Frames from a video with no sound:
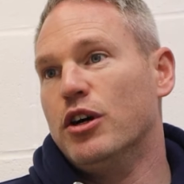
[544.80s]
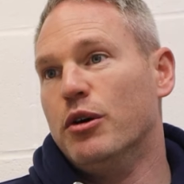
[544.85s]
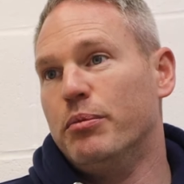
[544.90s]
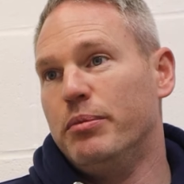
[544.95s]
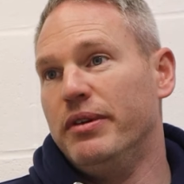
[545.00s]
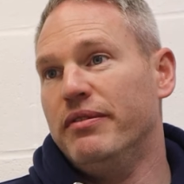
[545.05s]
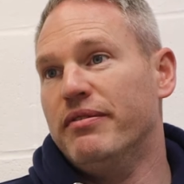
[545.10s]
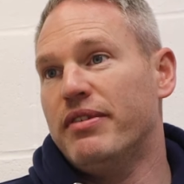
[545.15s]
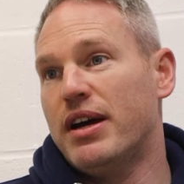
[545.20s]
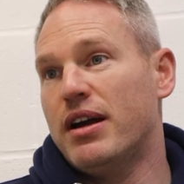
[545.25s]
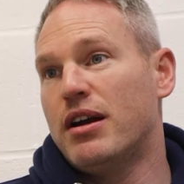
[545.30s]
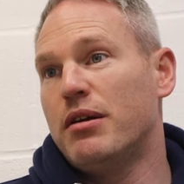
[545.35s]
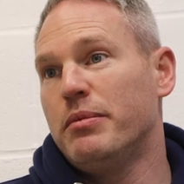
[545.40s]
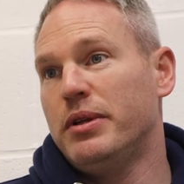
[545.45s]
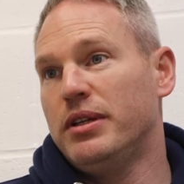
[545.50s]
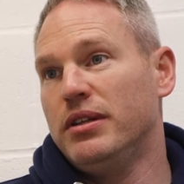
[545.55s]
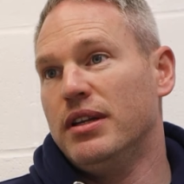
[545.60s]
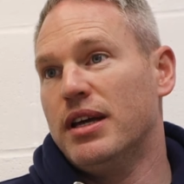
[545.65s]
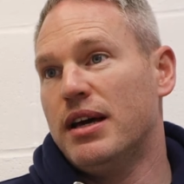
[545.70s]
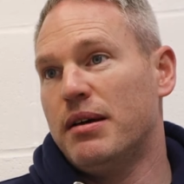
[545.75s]
cup
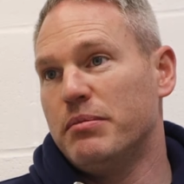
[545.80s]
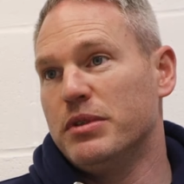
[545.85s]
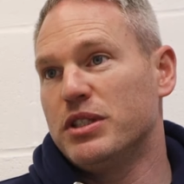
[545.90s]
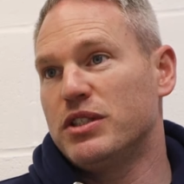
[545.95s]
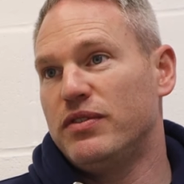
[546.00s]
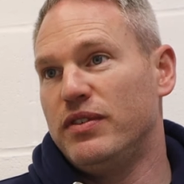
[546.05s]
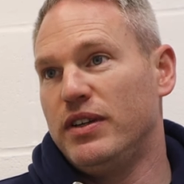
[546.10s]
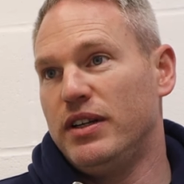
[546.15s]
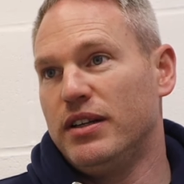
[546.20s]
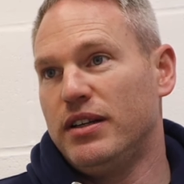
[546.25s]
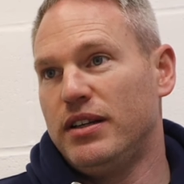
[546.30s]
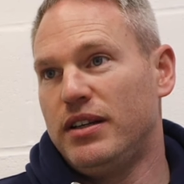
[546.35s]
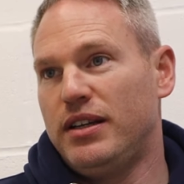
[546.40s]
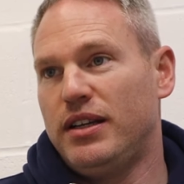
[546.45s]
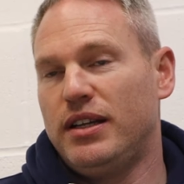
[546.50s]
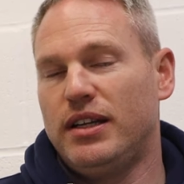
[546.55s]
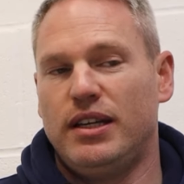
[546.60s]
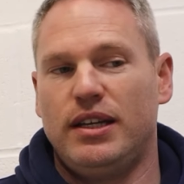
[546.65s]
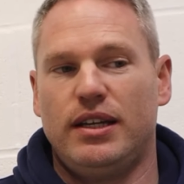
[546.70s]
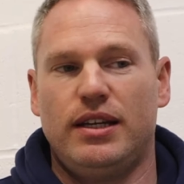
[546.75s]
environment and atmosphere.
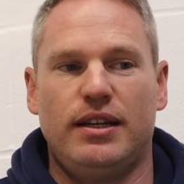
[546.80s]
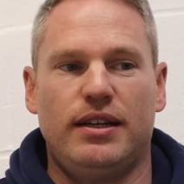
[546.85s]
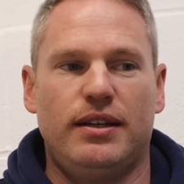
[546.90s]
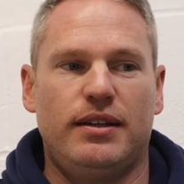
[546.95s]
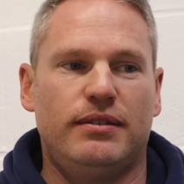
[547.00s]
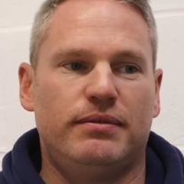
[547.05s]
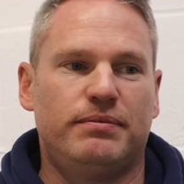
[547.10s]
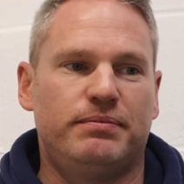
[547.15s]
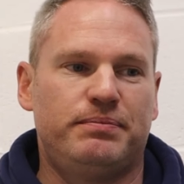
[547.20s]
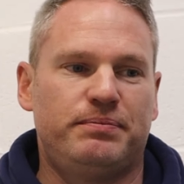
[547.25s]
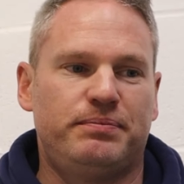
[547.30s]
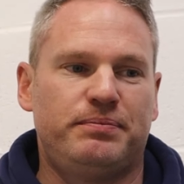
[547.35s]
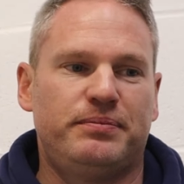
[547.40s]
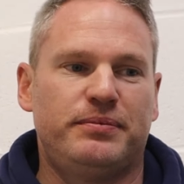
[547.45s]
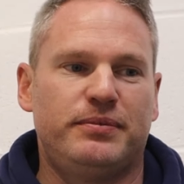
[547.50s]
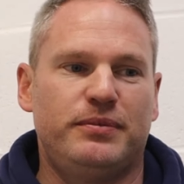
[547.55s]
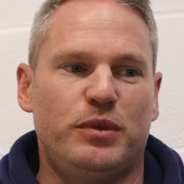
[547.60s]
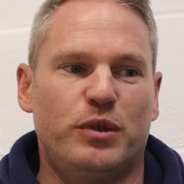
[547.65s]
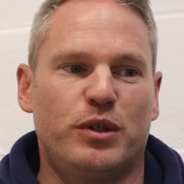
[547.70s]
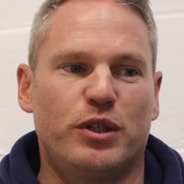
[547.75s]
Uh,
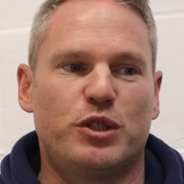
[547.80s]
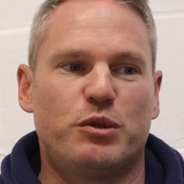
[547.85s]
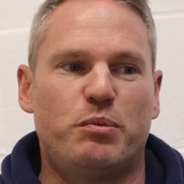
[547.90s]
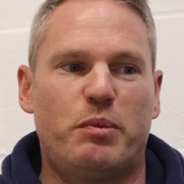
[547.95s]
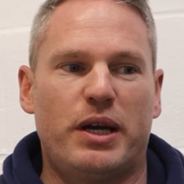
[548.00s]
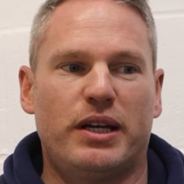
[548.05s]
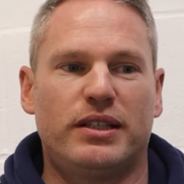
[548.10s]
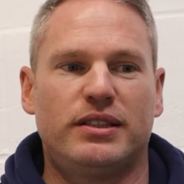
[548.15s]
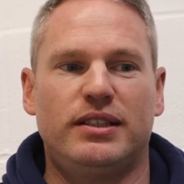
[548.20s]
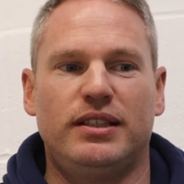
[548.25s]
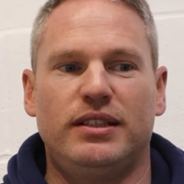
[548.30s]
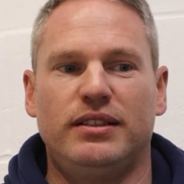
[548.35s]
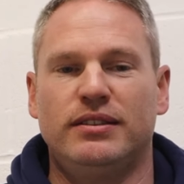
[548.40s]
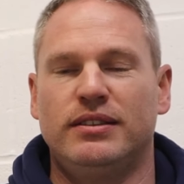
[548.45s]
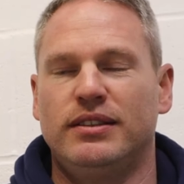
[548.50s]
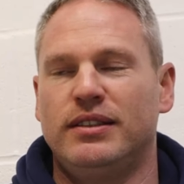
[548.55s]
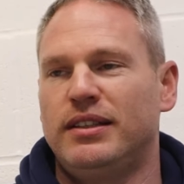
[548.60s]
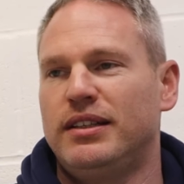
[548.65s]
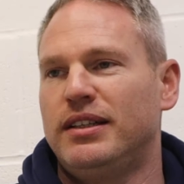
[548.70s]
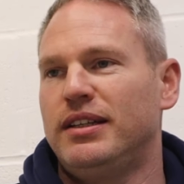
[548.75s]
we're
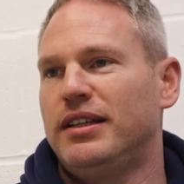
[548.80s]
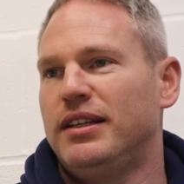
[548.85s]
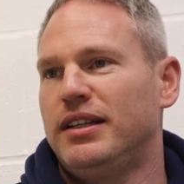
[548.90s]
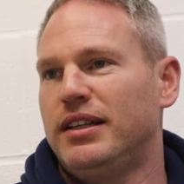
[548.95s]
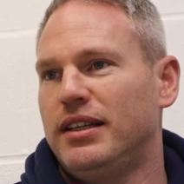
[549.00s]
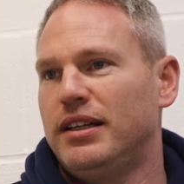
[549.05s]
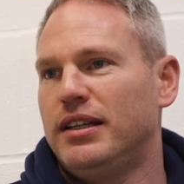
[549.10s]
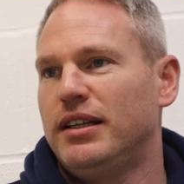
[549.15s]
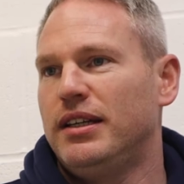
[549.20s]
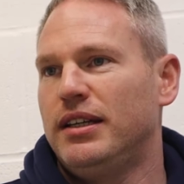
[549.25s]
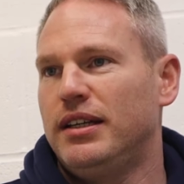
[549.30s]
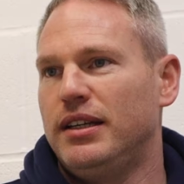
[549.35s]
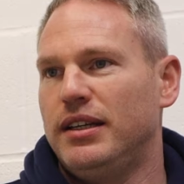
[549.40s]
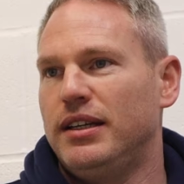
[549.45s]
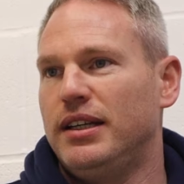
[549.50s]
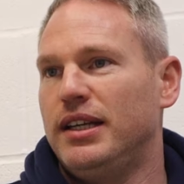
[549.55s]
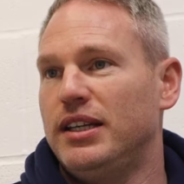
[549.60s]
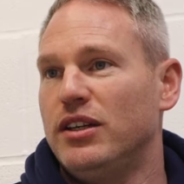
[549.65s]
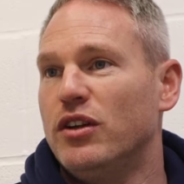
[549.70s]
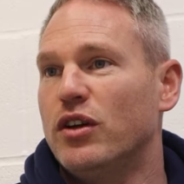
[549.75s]
expecting uh,
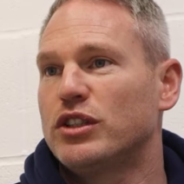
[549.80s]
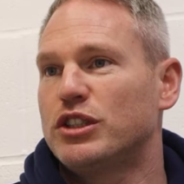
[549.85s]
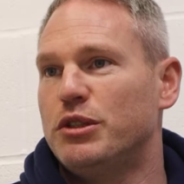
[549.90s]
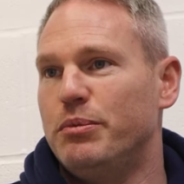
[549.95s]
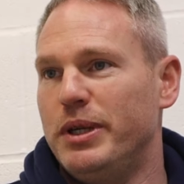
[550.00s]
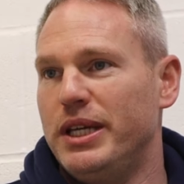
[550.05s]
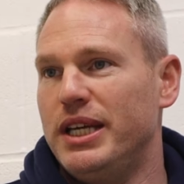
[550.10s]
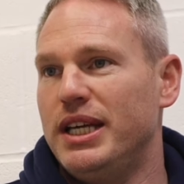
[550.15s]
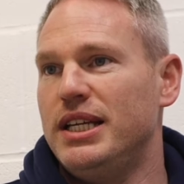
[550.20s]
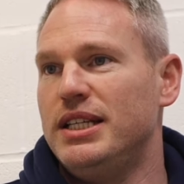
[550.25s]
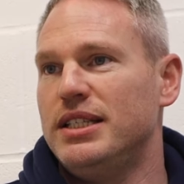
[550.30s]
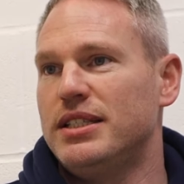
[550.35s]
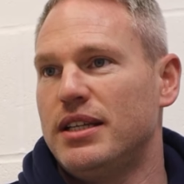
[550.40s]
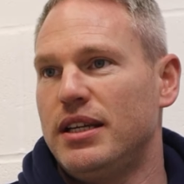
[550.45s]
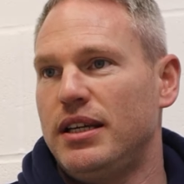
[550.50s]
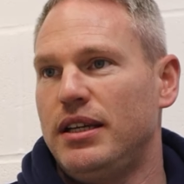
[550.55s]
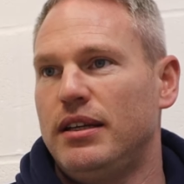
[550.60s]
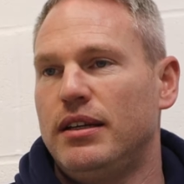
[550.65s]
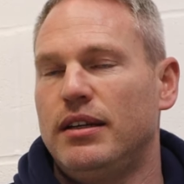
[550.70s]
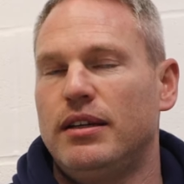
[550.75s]
it not to be
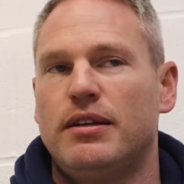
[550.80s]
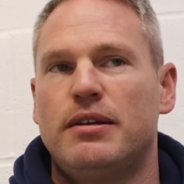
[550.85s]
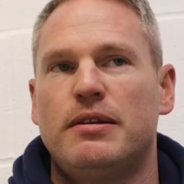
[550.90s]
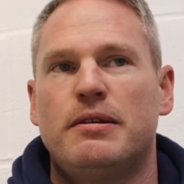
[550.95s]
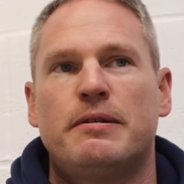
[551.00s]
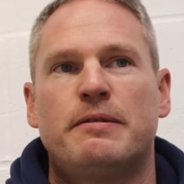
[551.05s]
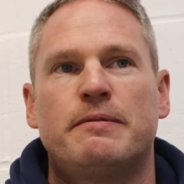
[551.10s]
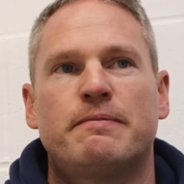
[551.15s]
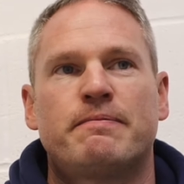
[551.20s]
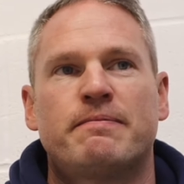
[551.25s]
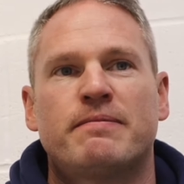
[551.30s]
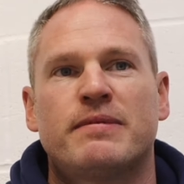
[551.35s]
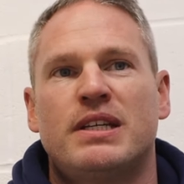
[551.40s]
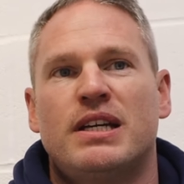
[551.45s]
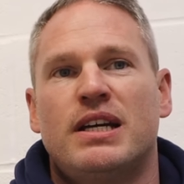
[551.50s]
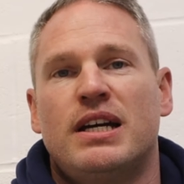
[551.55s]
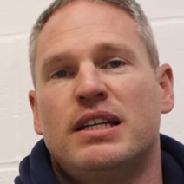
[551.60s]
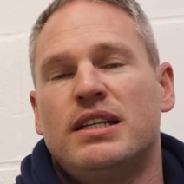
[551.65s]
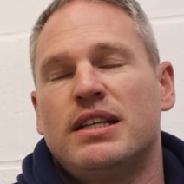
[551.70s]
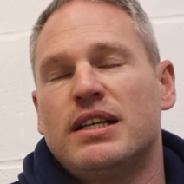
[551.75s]
easy.
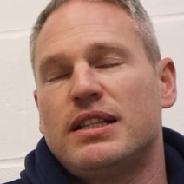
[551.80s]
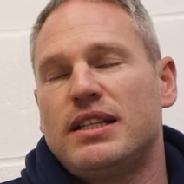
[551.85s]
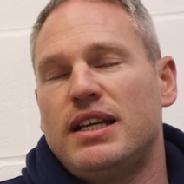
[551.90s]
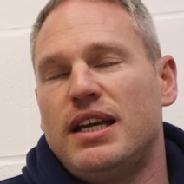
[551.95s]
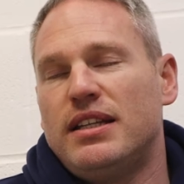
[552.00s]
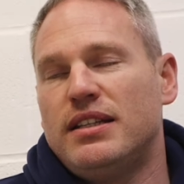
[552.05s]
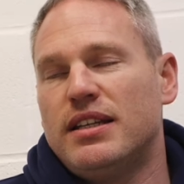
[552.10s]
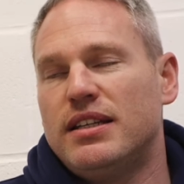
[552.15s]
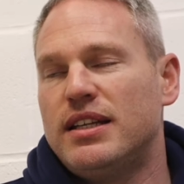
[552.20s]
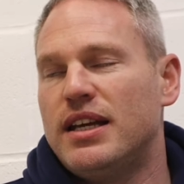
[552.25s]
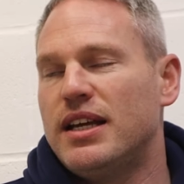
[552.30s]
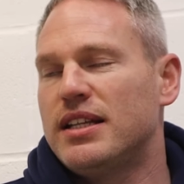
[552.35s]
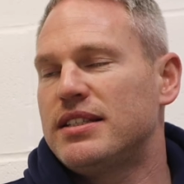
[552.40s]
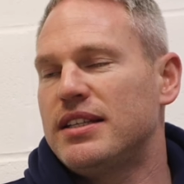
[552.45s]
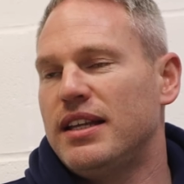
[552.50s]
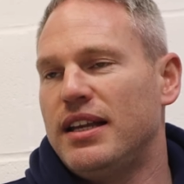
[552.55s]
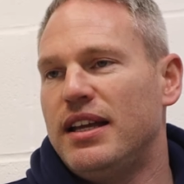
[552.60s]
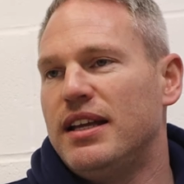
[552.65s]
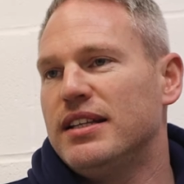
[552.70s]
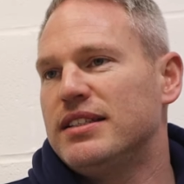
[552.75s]
And at the end of the day,
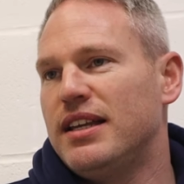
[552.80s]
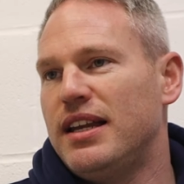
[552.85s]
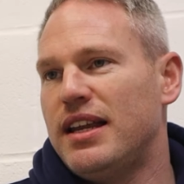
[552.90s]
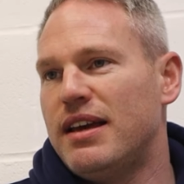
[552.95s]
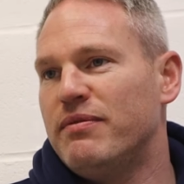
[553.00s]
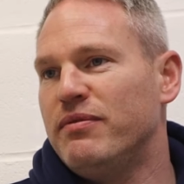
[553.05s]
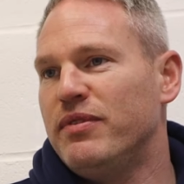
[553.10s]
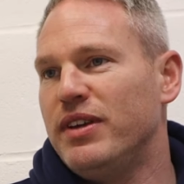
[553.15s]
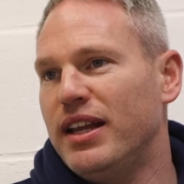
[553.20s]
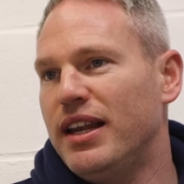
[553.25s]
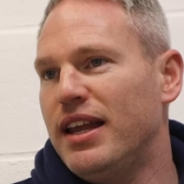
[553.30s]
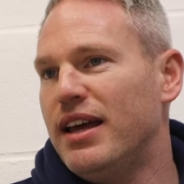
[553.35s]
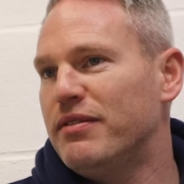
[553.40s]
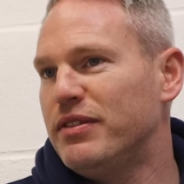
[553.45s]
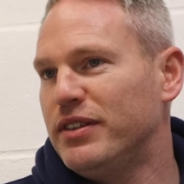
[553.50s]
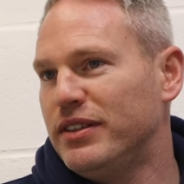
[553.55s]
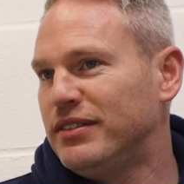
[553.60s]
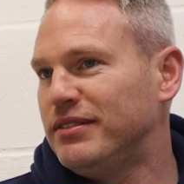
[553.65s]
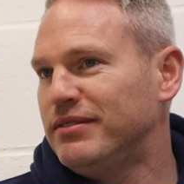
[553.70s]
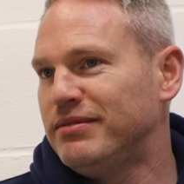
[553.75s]
it's, a, it's
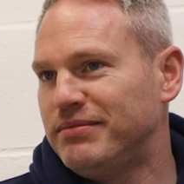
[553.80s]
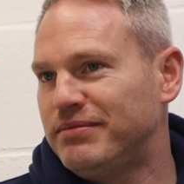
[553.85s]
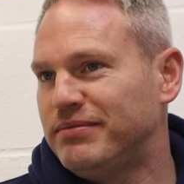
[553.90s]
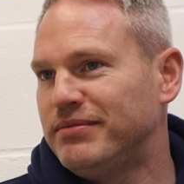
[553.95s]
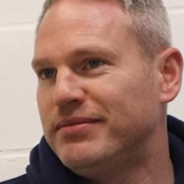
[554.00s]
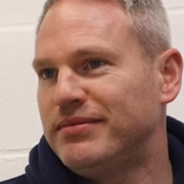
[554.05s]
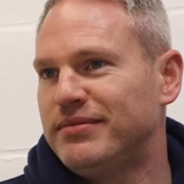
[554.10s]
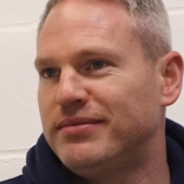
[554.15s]
11v11